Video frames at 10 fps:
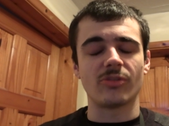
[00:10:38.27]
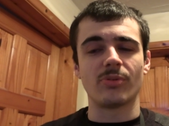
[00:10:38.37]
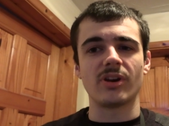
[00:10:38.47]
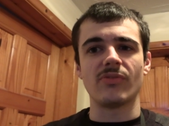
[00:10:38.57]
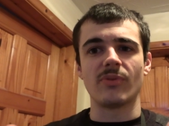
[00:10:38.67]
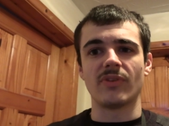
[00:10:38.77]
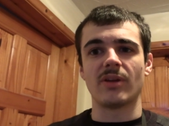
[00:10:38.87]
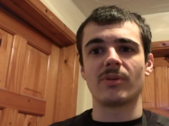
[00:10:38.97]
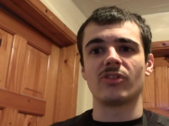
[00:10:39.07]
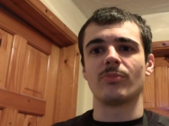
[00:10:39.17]
to breathe with
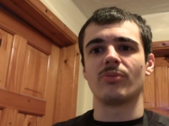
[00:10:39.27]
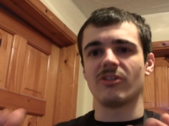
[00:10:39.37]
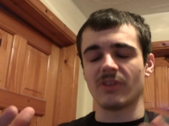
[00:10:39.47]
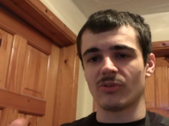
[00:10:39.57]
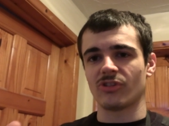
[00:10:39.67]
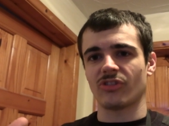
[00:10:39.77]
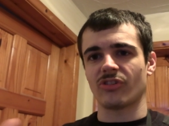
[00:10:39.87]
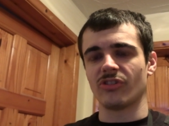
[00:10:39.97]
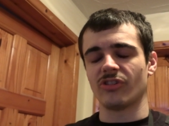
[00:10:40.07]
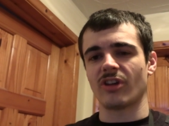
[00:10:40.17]
it because the breathing
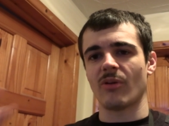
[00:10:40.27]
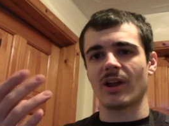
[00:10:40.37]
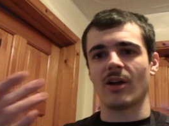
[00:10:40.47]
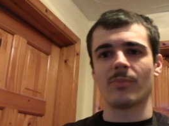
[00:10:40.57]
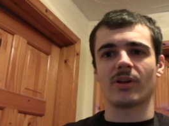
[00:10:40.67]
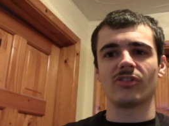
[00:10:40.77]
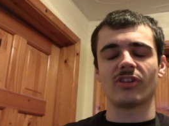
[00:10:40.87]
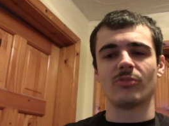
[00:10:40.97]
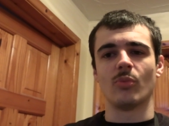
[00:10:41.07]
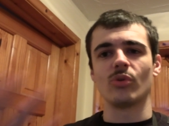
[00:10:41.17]
resistance is going up because
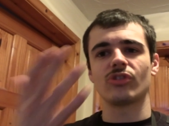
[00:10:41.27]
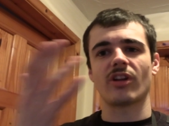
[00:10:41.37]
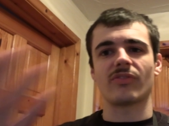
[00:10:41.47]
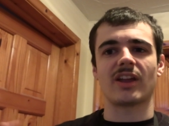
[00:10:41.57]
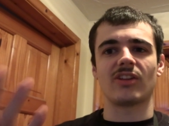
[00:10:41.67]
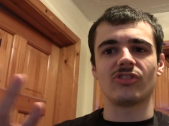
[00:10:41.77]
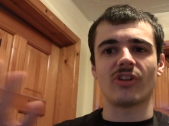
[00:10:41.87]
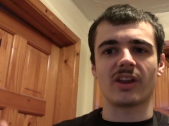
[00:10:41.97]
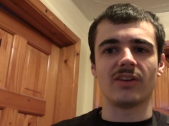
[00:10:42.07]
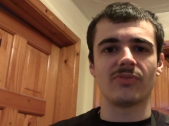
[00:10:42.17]
there's more stuff getting
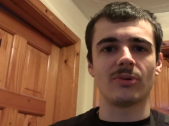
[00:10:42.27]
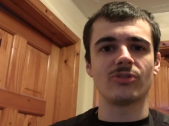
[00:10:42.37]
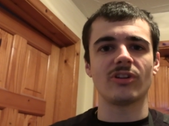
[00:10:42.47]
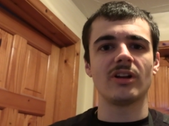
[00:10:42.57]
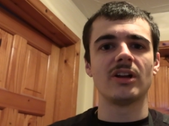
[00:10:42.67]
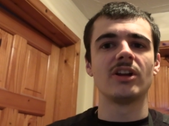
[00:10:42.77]
stuck in the filter.